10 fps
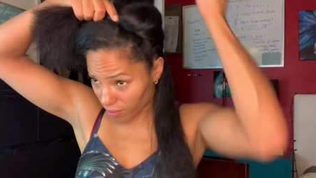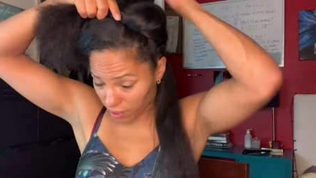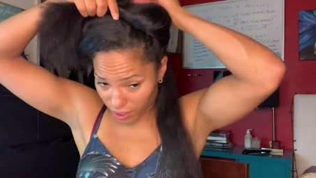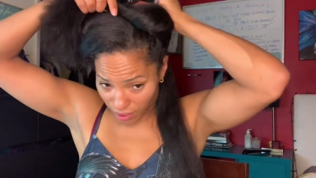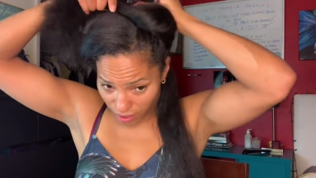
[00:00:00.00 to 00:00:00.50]

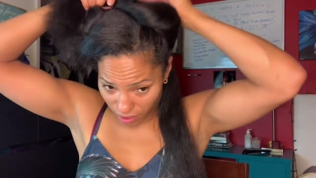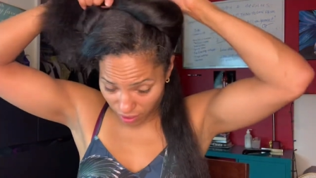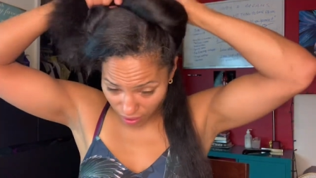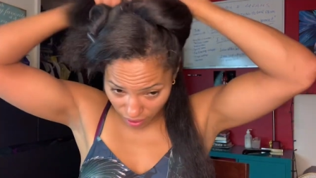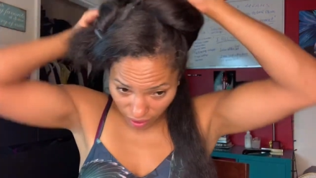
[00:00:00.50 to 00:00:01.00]
was
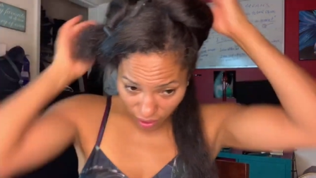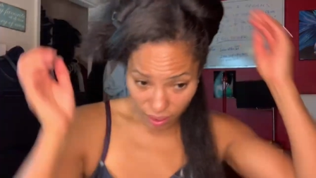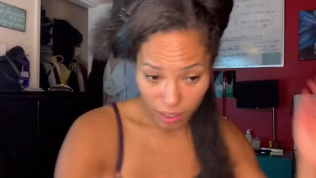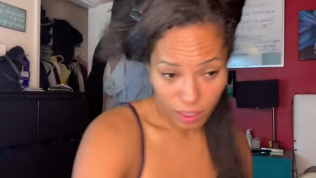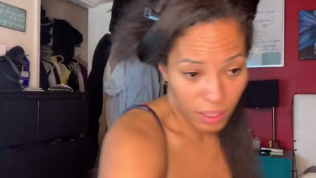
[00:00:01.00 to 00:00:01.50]

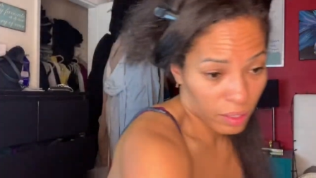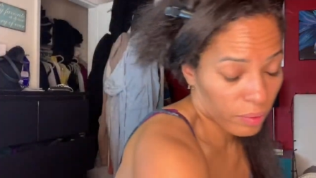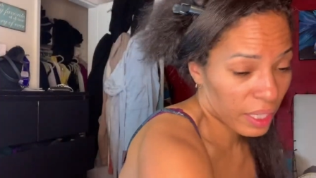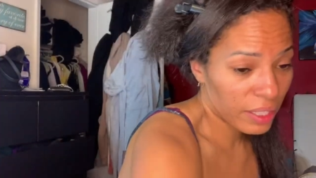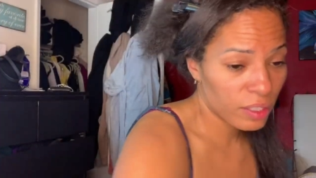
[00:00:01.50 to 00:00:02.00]
it?
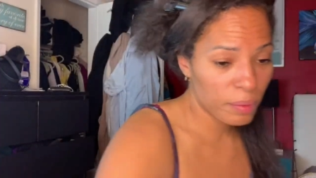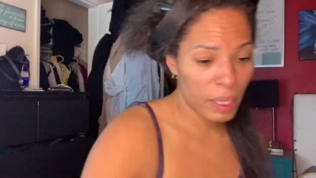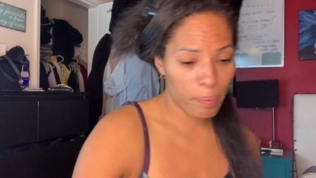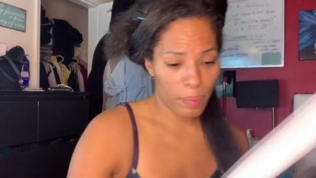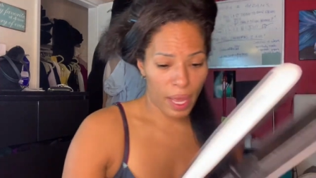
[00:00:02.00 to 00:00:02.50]
When I used
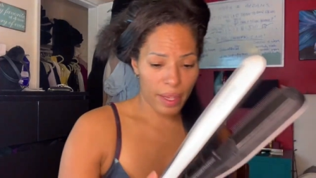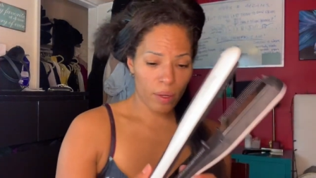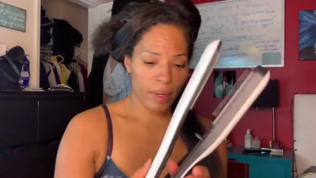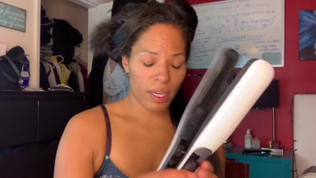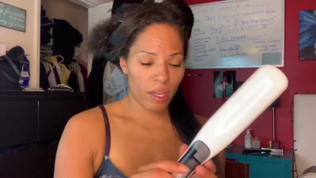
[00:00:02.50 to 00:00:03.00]
my
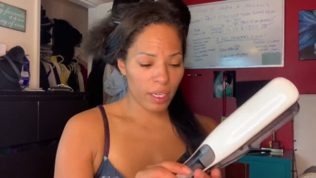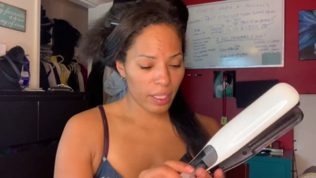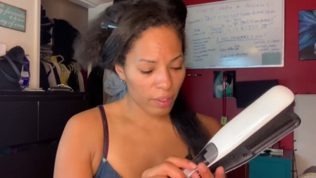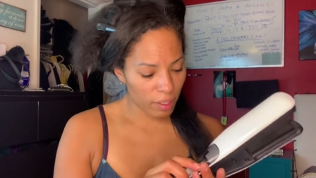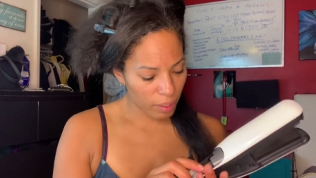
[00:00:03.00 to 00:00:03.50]

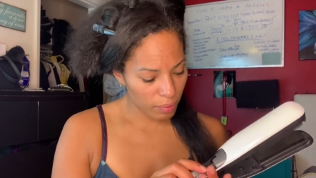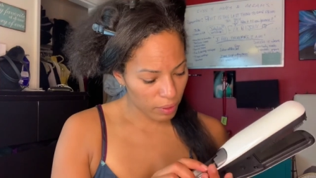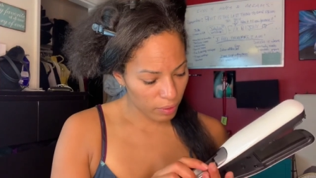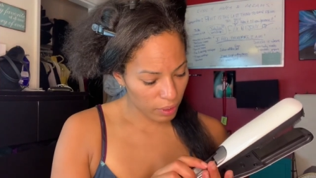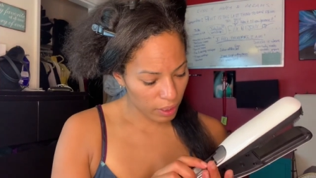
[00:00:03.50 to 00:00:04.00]
Bioionic, I think it
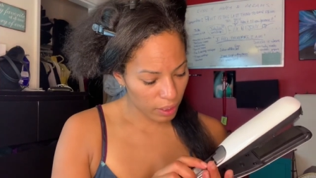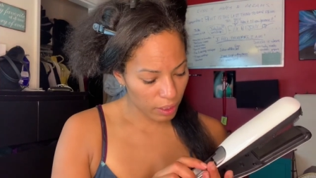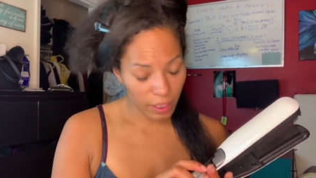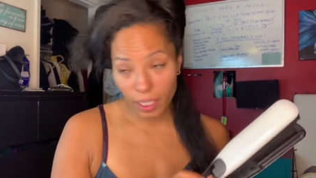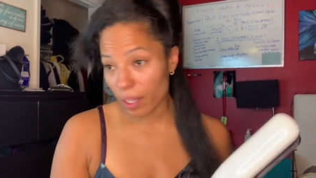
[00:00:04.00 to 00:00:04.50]
was only,
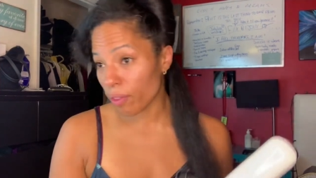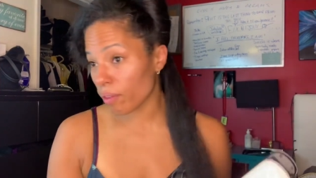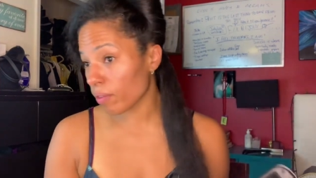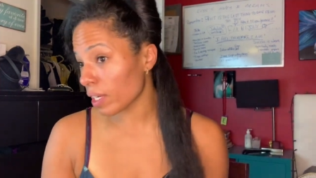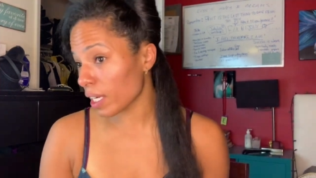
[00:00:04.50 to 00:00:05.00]
yeah,
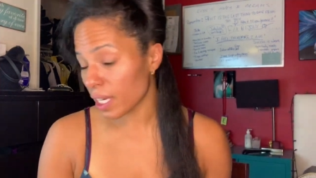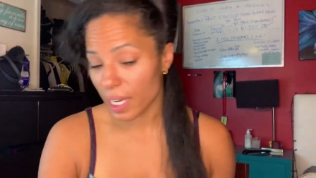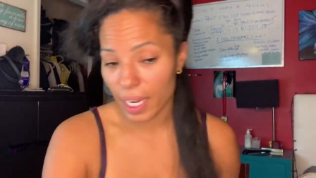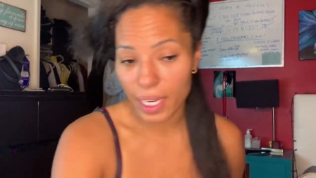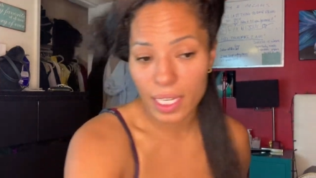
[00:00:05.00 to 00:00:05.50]

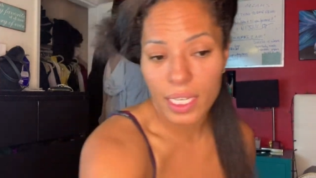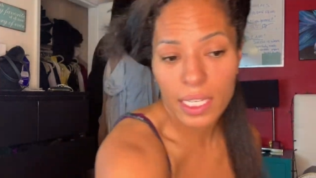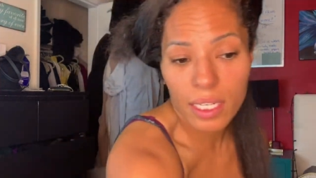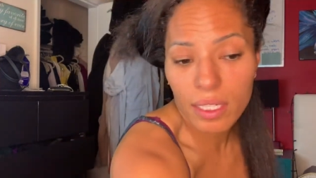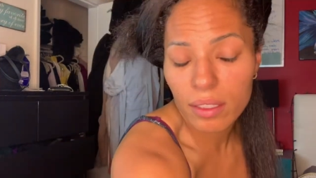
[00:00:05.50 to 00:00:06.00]

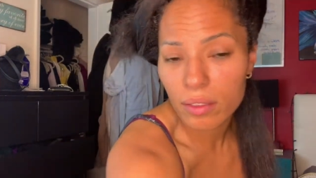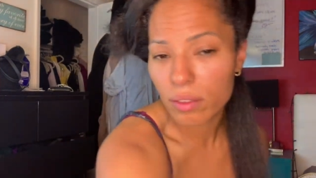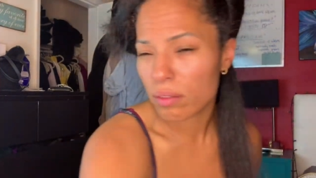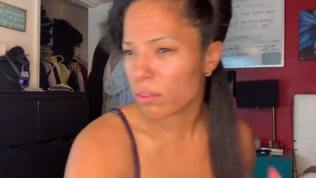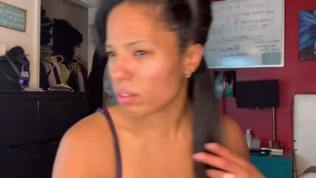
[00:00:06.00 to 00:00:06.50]
380
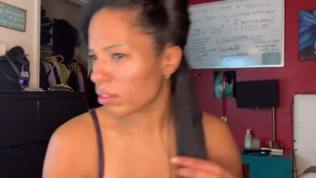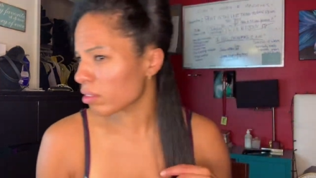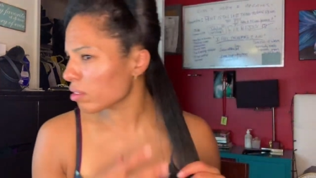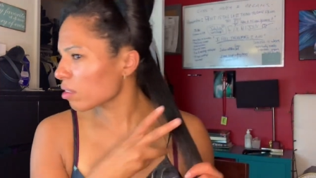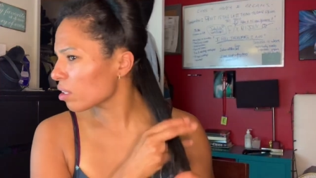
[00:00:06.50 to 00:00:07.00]

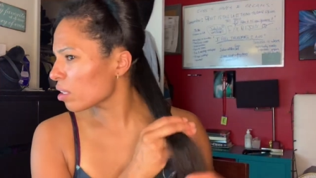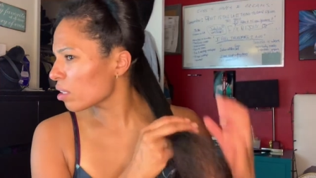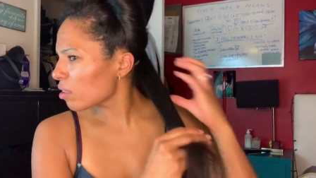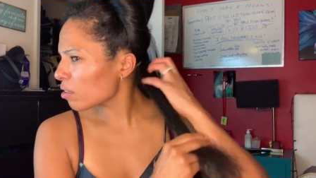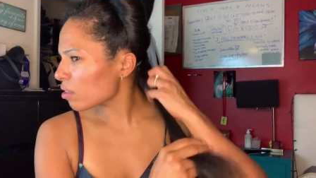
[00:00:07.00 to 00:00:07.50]

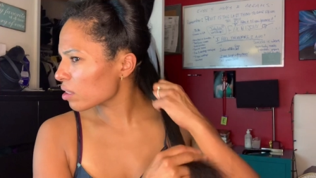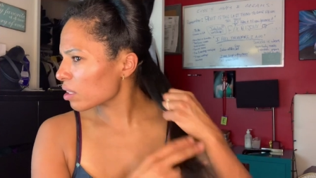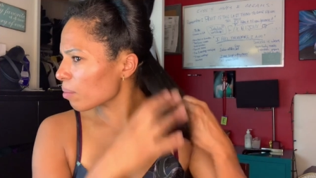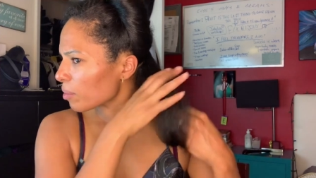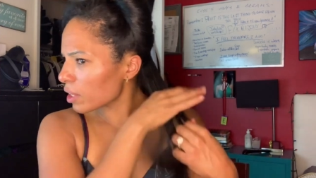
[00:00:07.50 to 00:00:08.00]
or
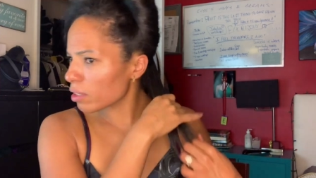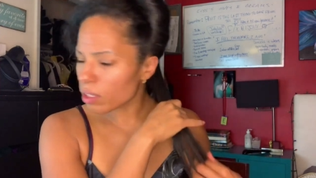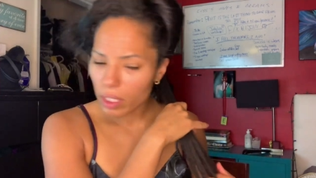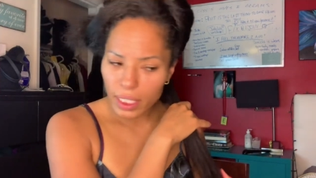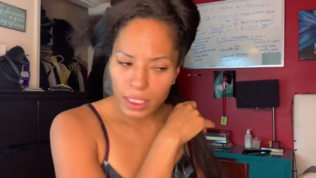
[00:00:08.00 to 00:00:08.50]
something
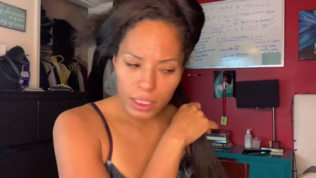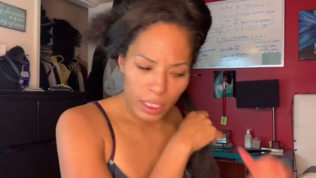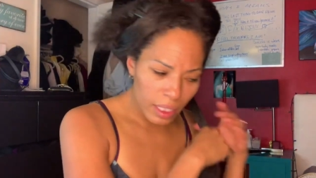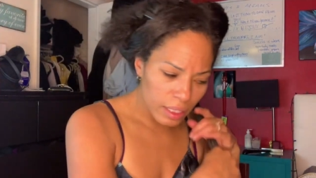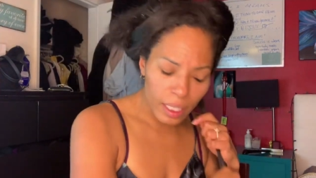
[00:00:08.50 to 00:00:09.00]
crazy
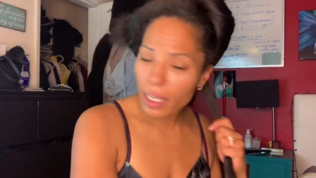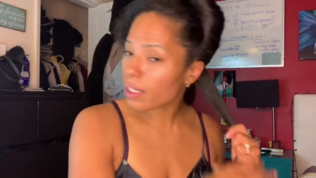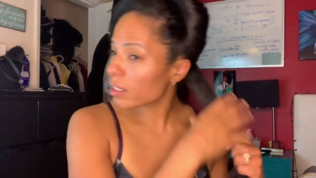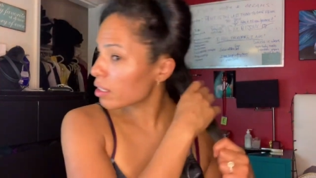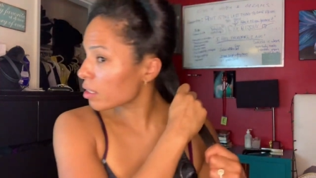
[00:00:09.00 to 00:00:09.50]
like that.
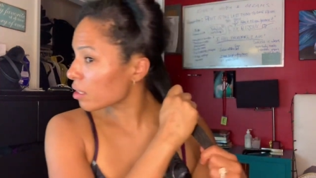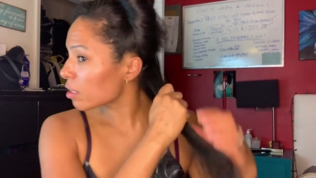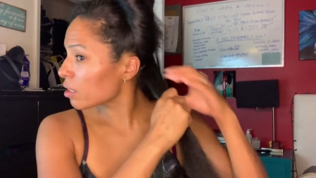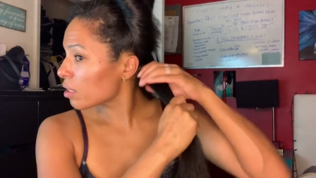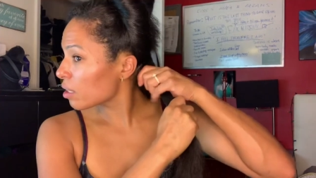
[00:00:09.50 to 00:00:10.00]

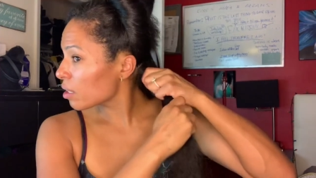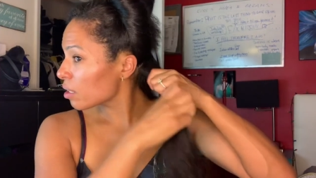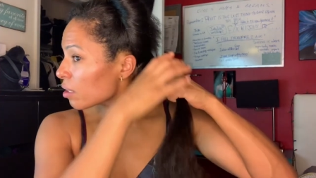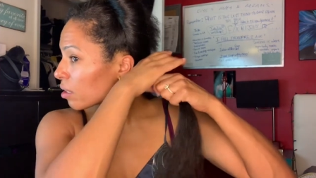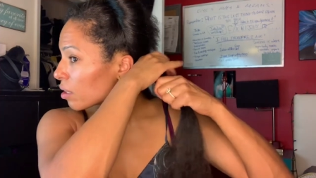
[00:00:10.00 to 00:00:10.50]

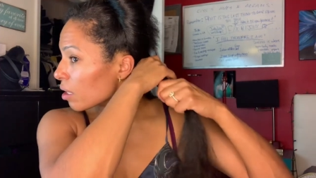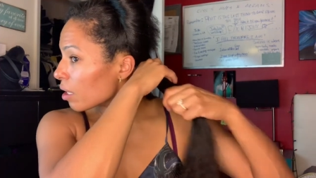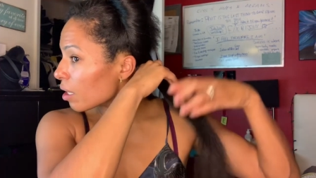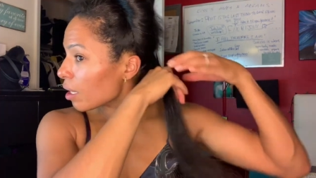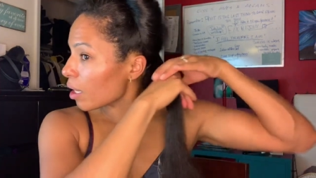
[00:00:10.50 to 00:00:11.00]

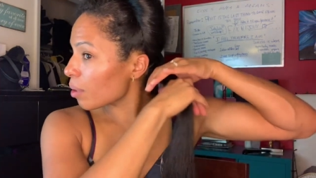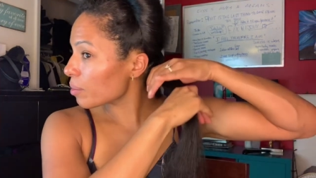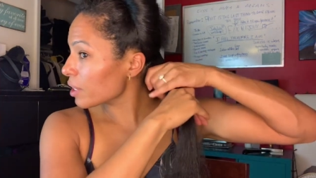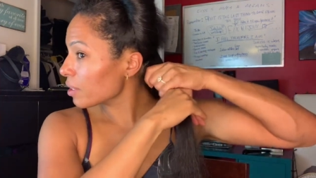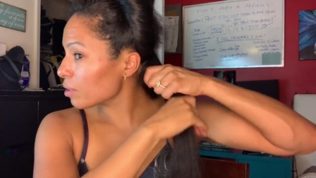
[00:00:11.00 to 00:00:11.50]
Um,
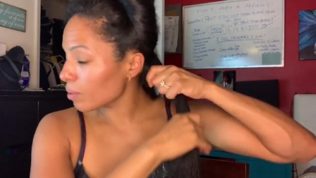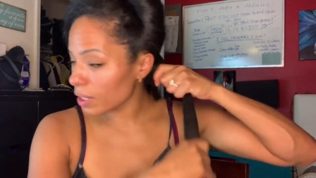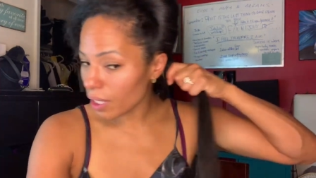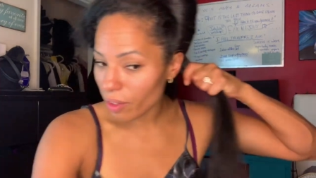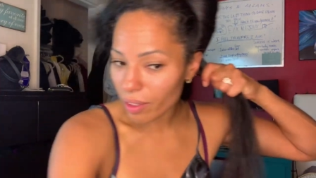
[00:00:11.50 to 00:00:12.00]
let's do
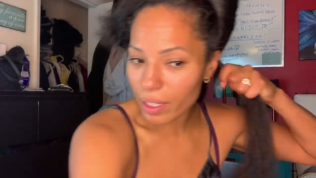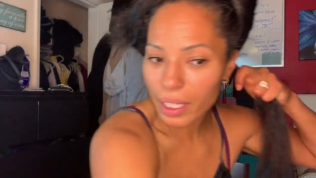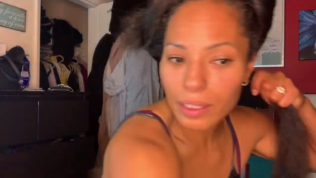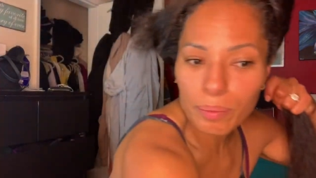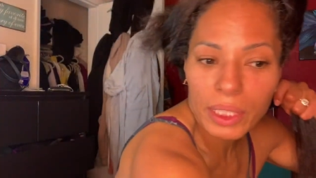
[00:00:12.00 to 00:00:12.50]
another
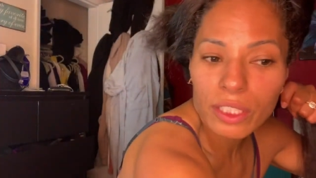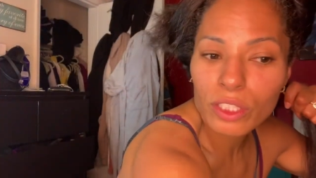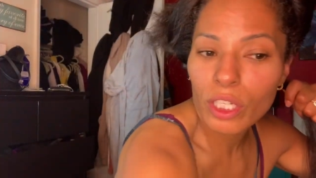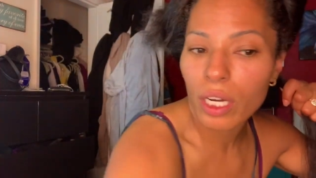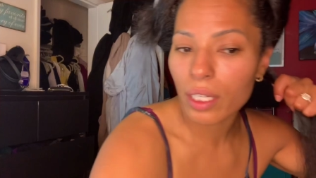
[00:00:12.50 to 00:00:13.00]
nice big
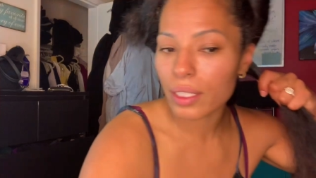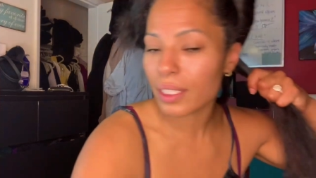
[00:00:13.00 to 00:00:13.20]
chunk.